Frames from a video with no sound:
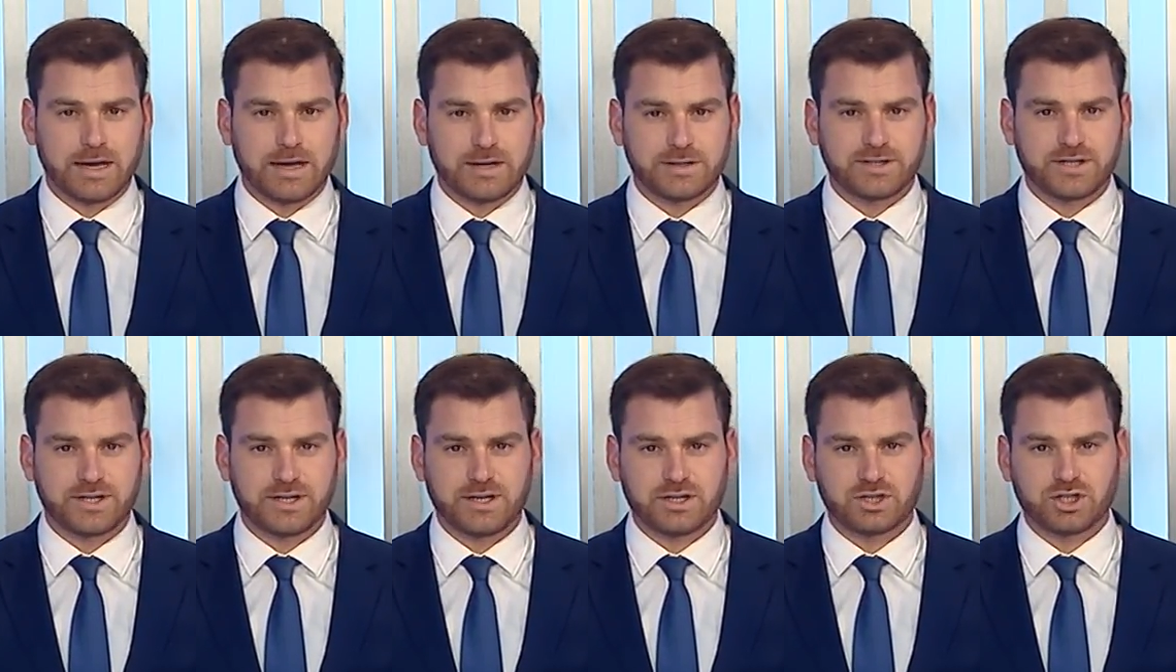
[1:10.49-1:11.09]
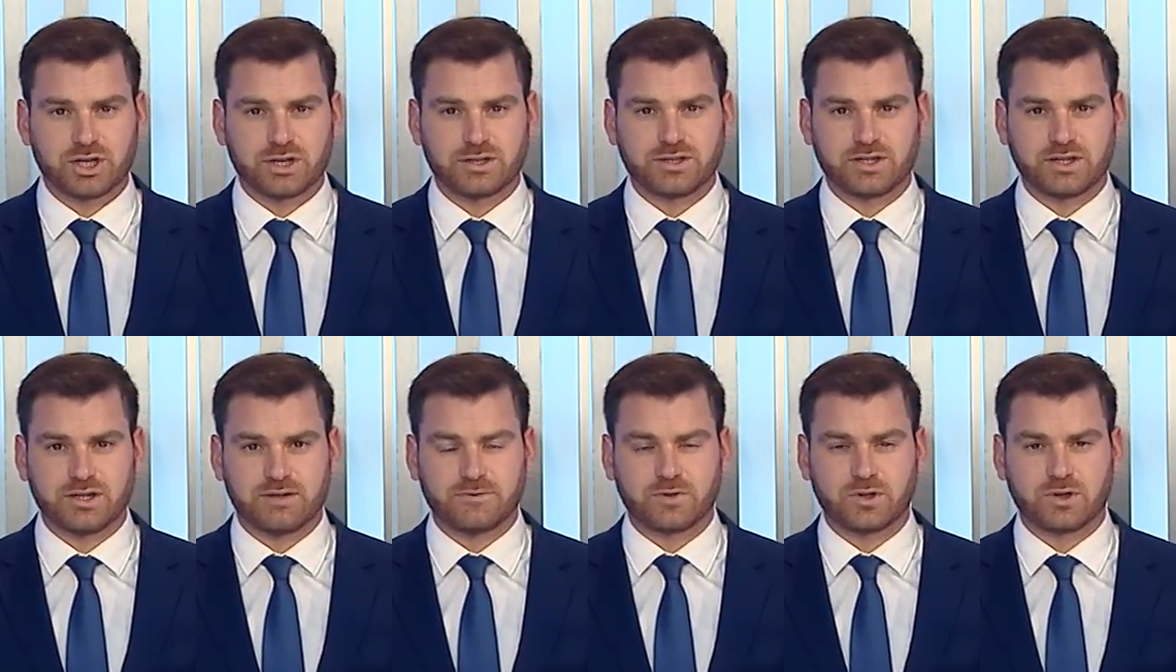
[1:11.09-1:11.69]
its
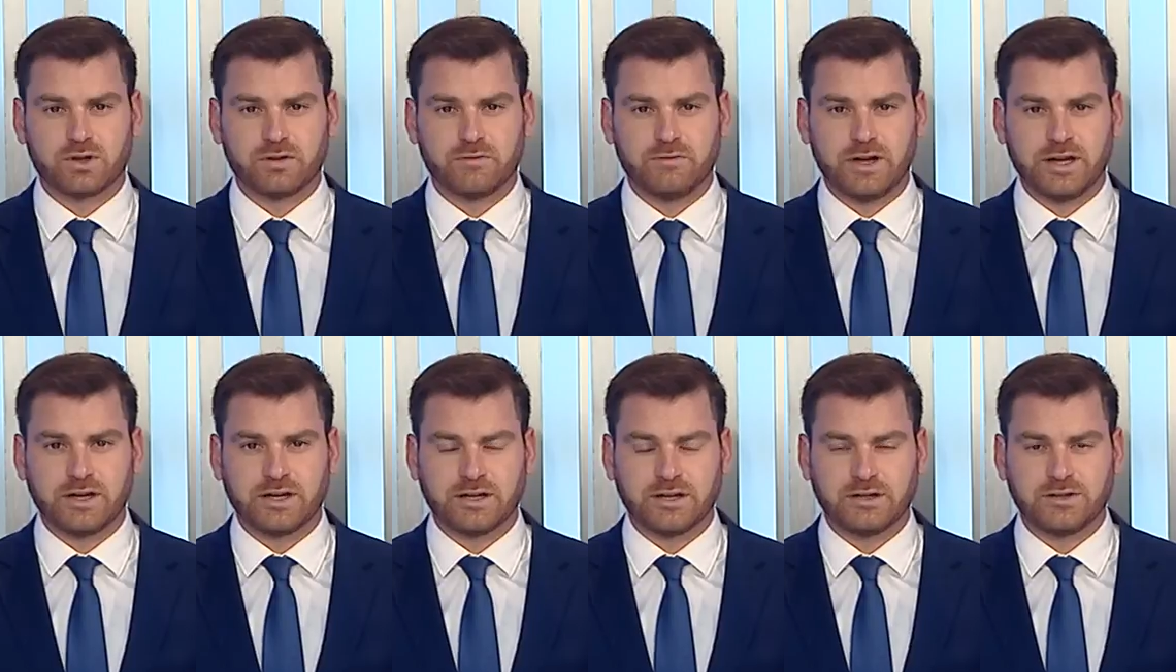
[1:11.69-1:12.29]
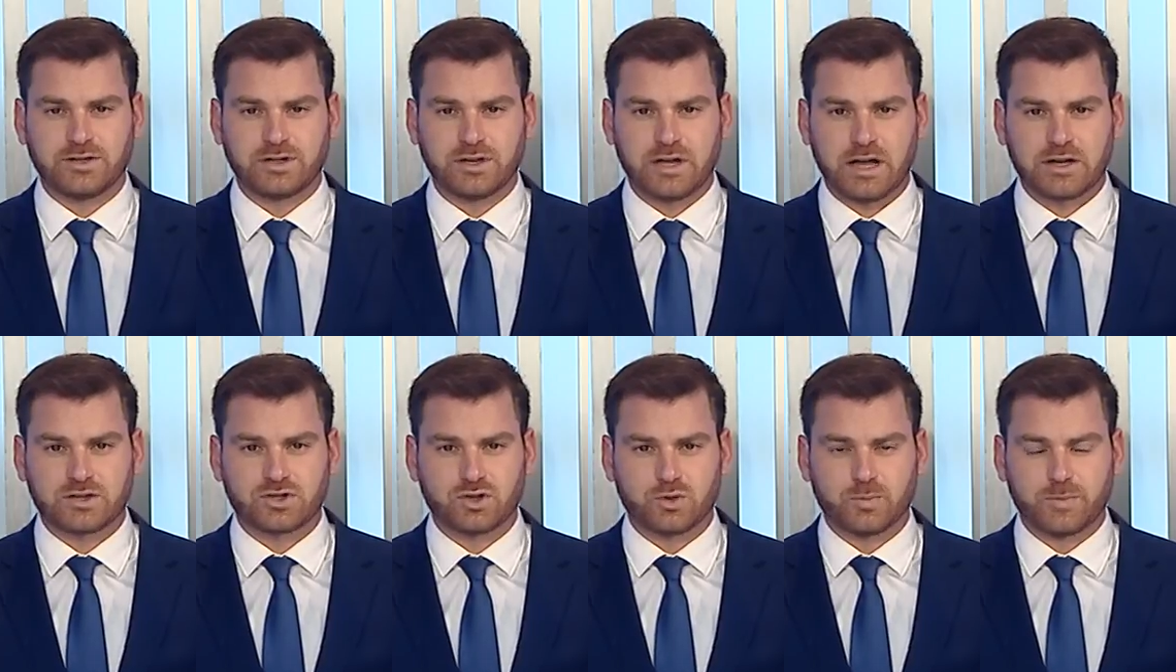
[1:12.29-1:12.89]
initiative to convene an
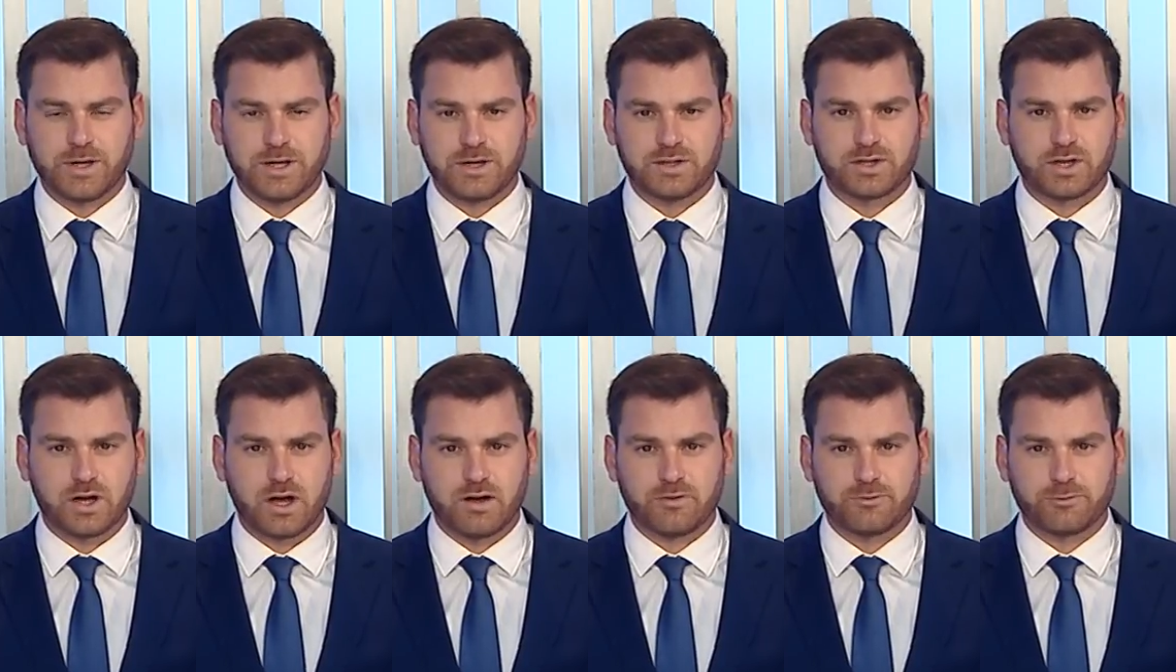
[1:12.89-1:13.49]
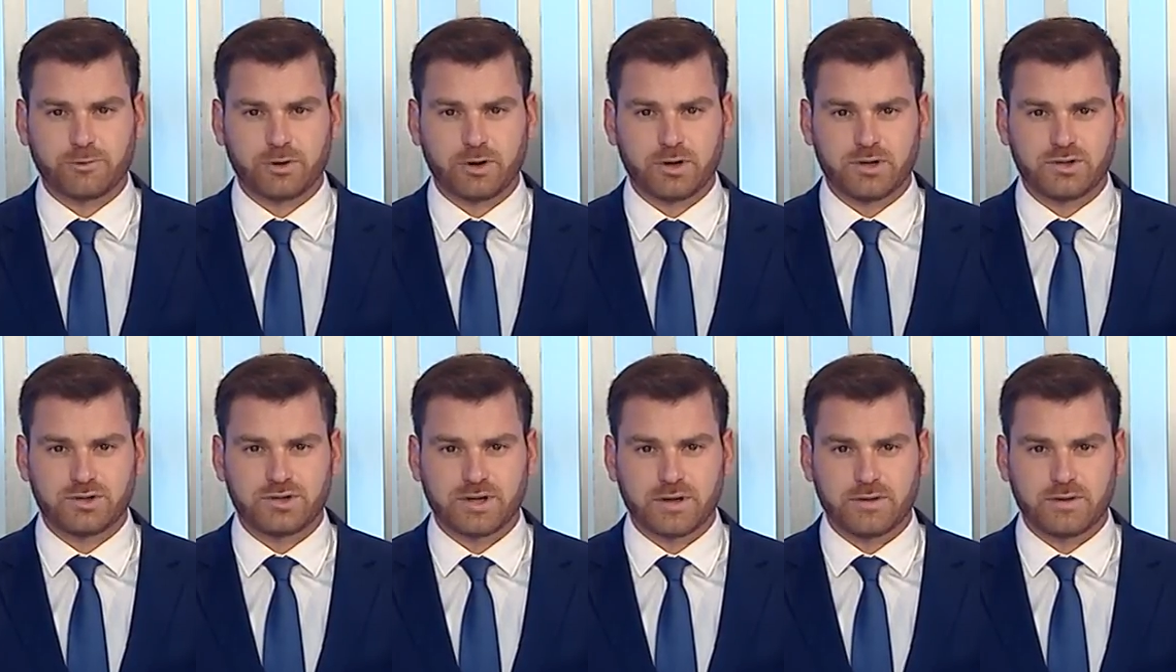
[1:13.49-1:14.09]
international peace
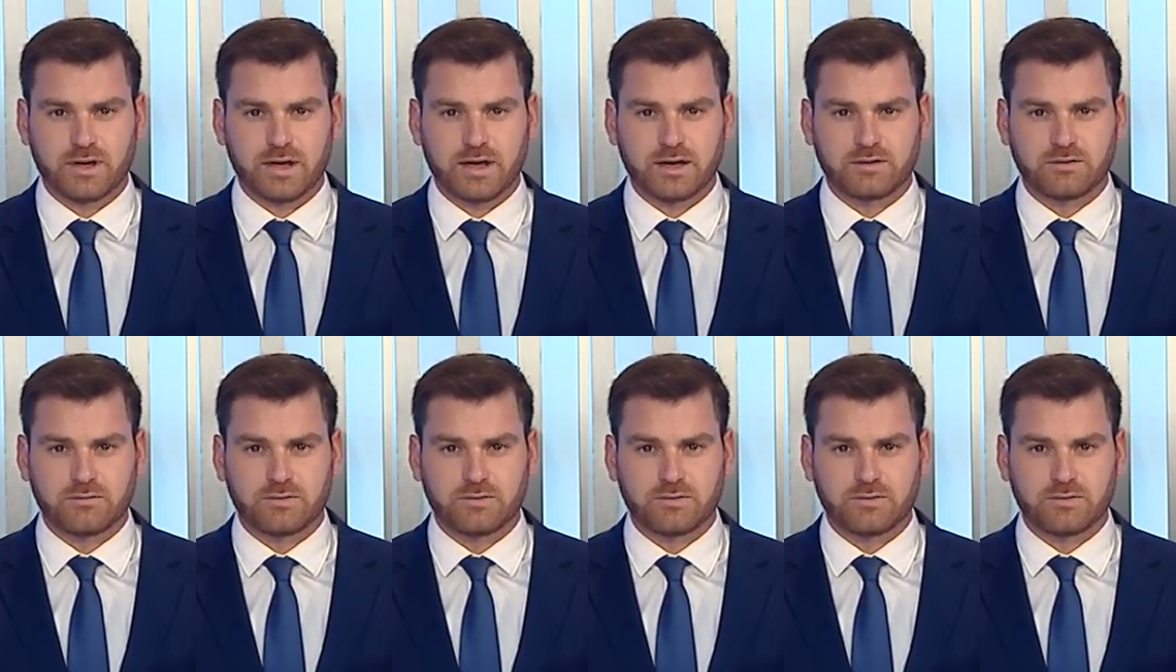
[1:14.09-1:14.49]
conference at the end